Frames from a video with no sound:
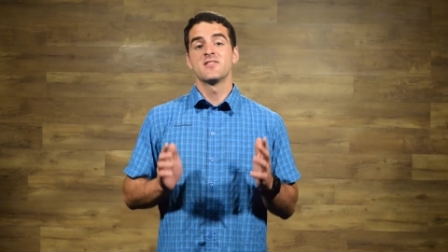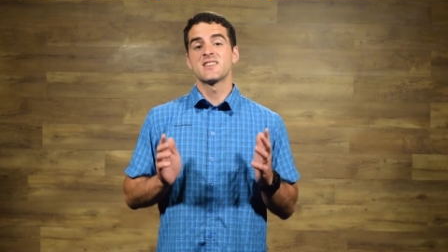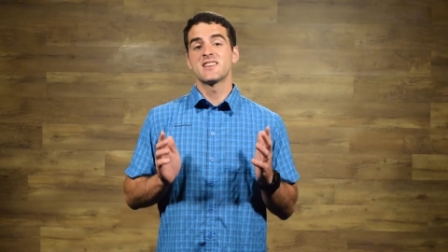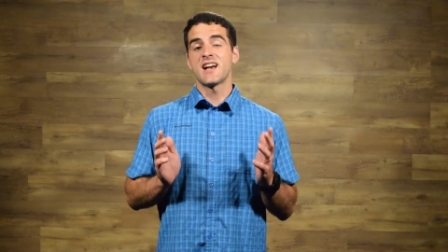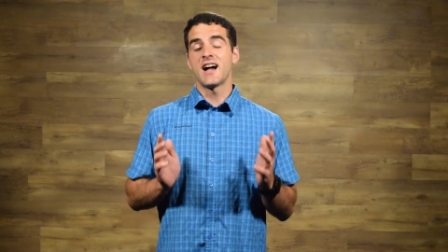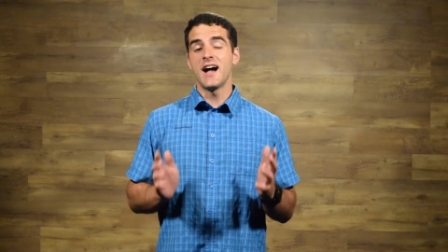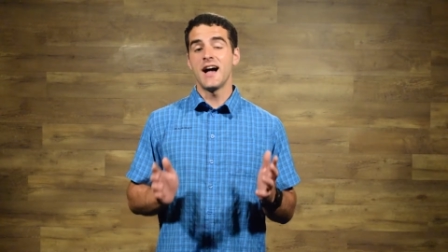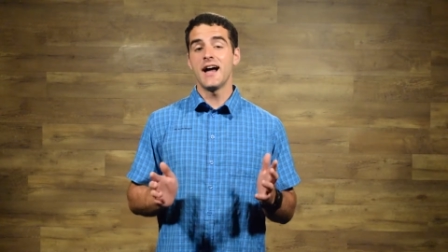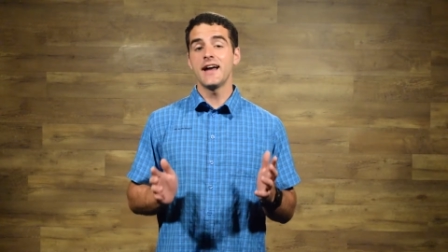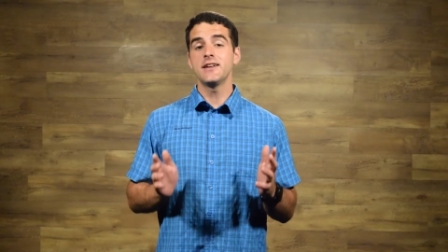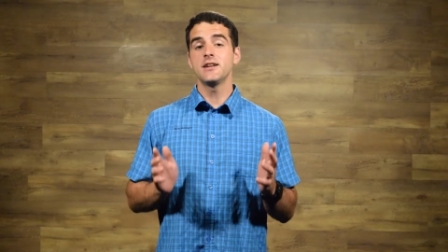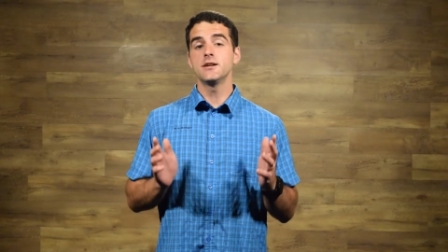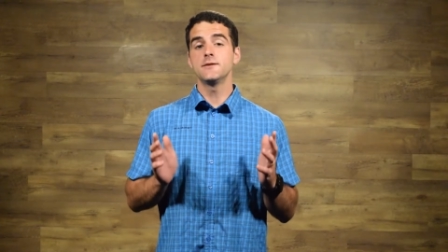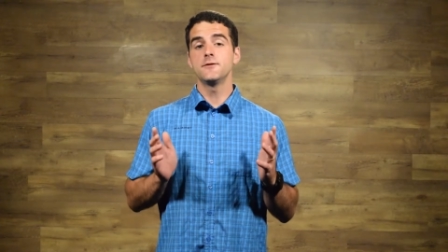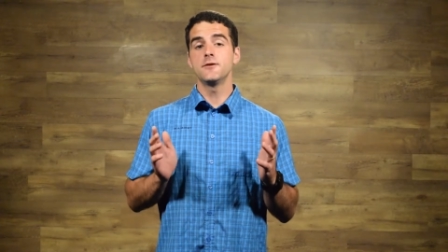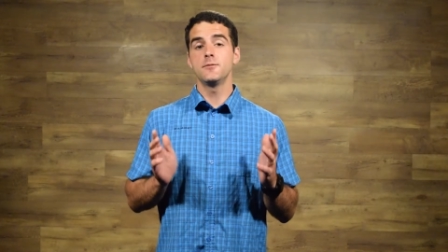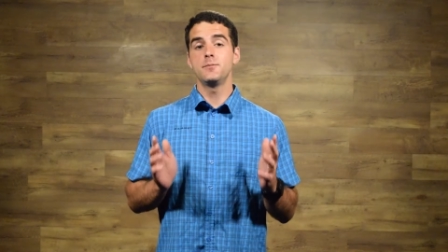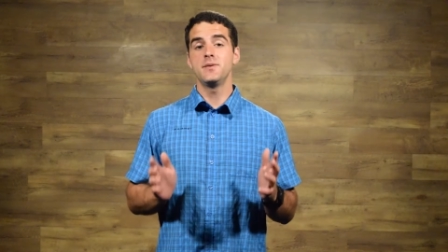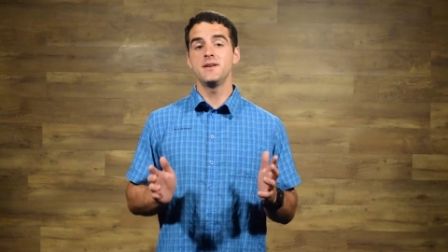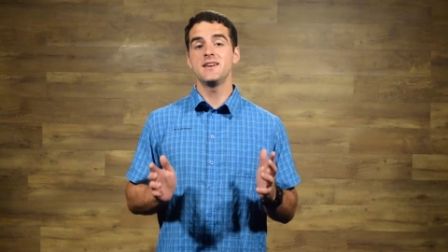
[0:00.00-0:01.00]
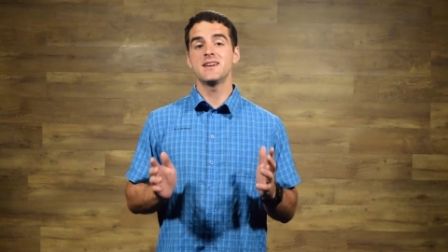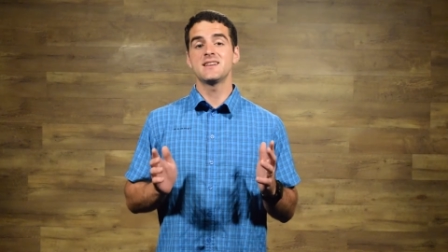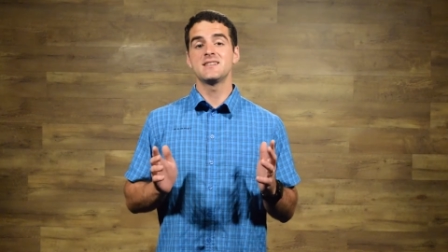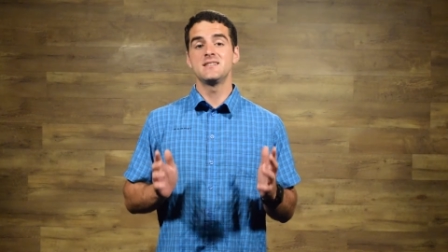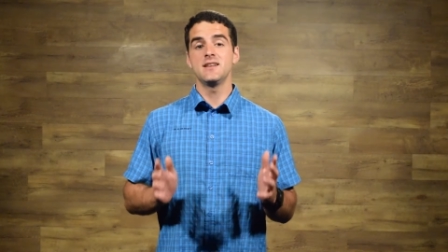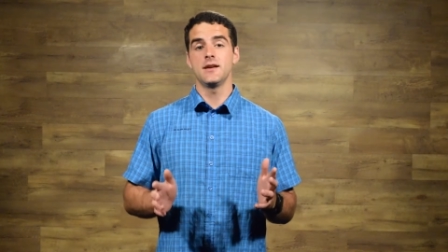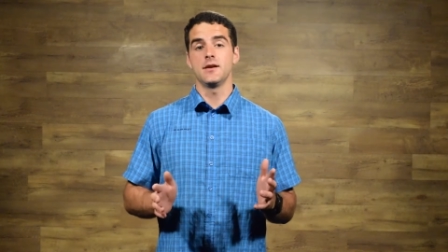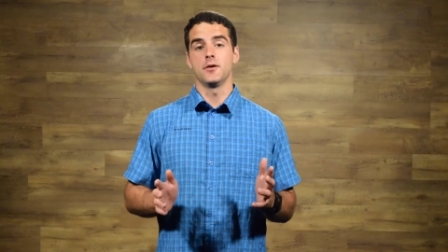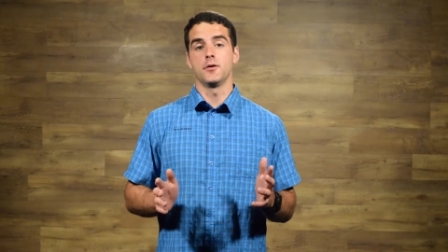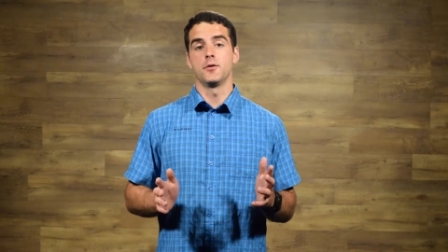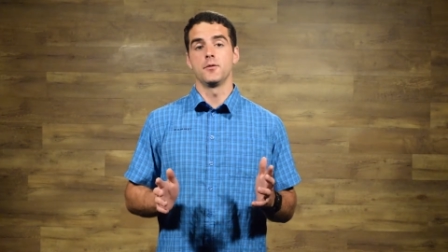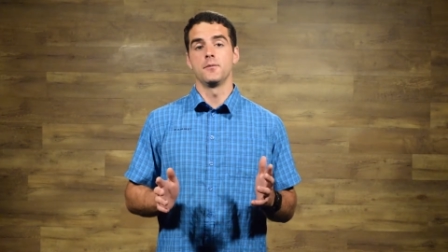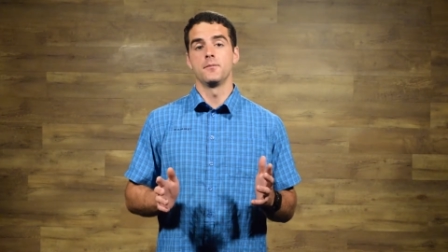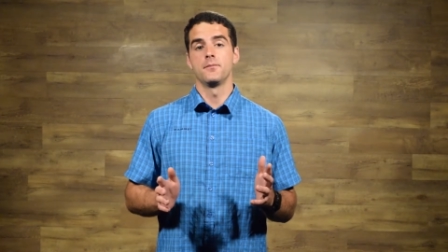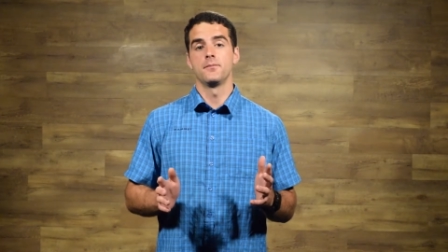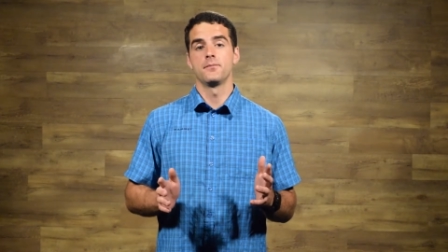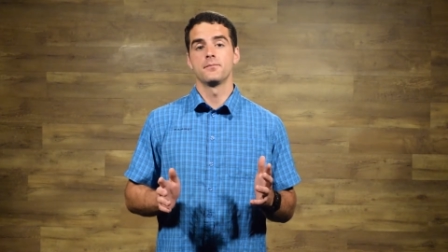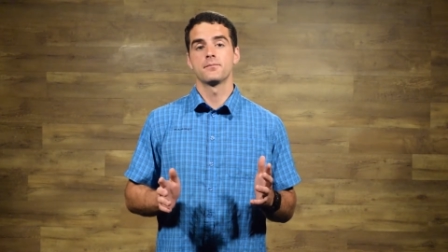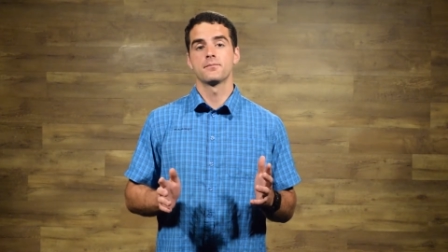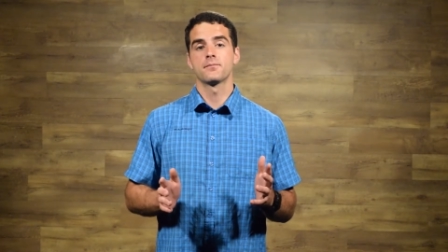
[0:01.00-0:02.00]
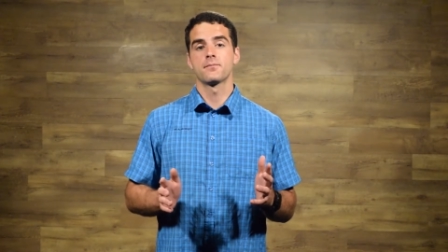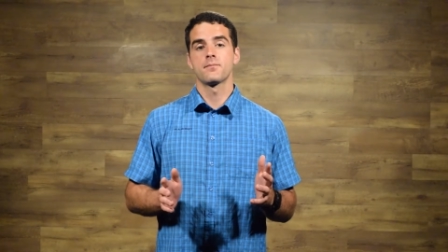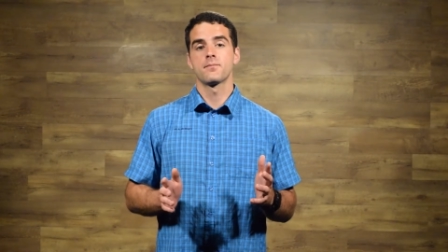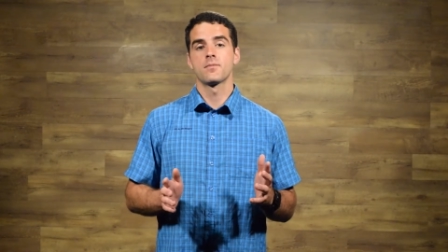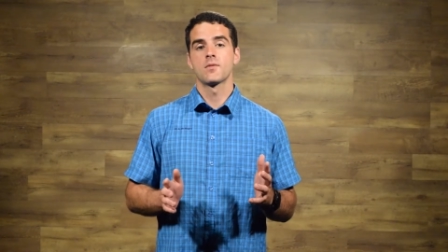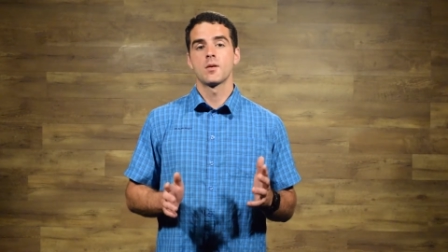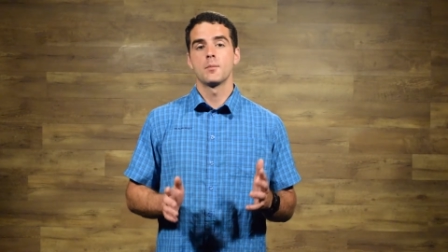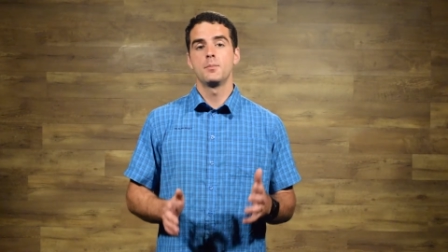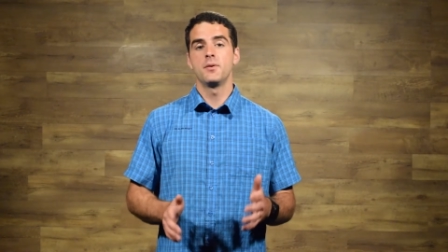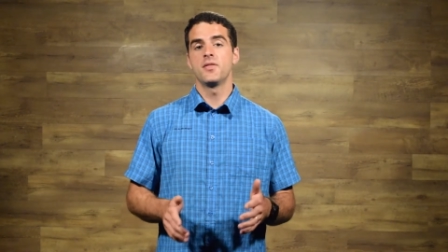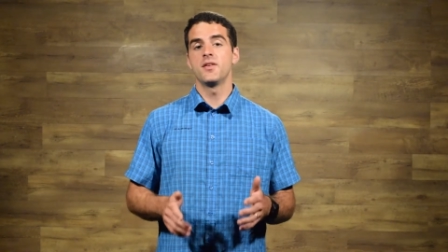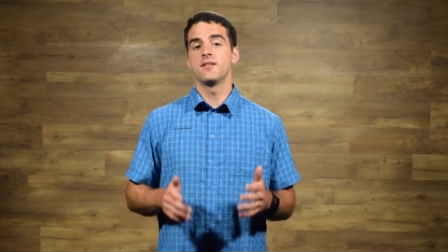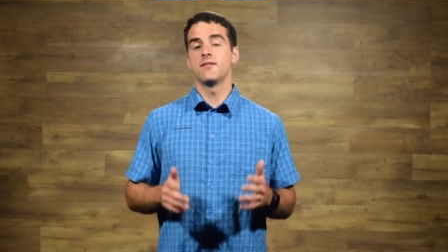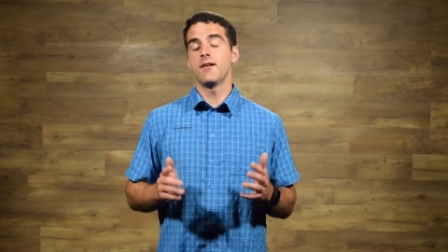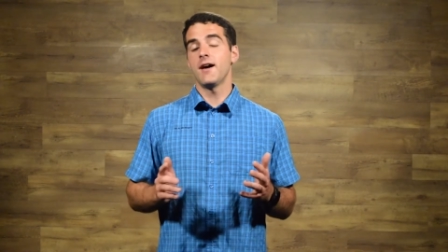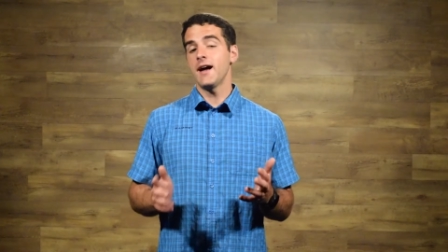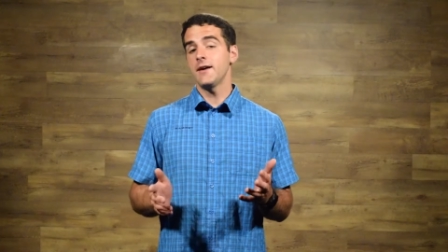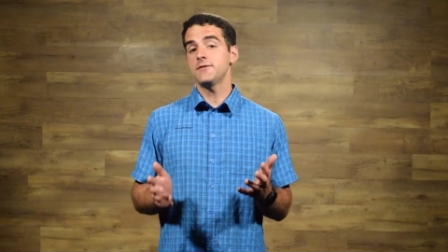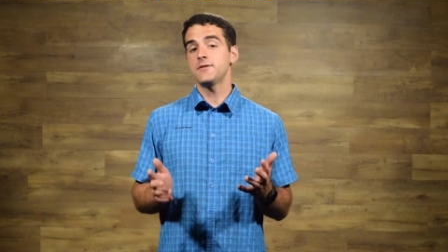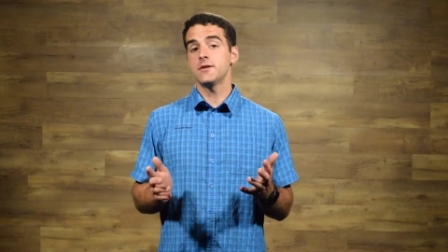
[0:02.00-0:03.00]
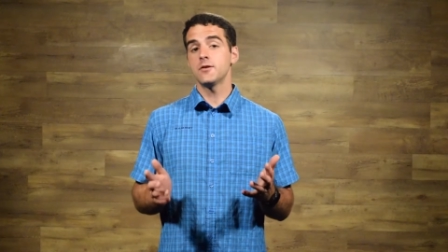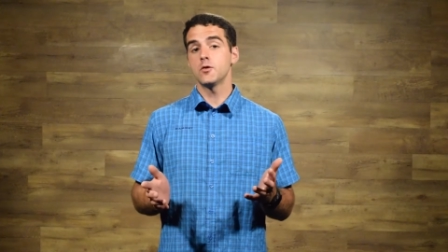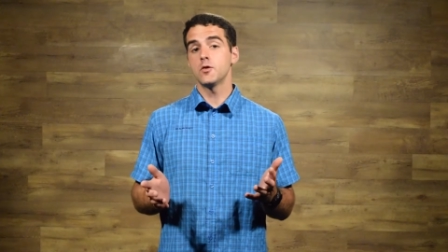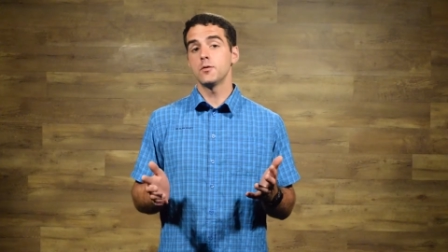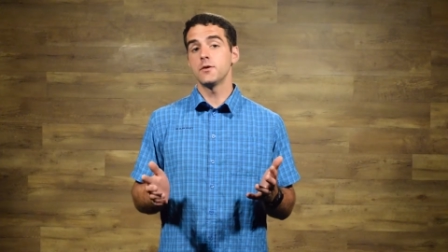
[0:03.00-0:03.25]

Kind of a big deal. But then life didn't